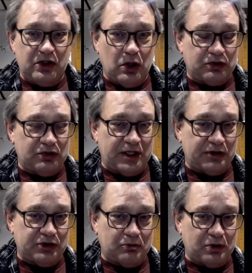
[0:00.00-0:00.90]
alternator
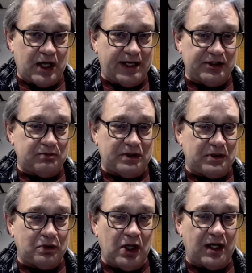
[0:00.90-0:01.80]
supplies B
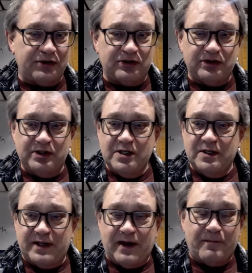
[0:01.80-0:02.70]
plus. Now,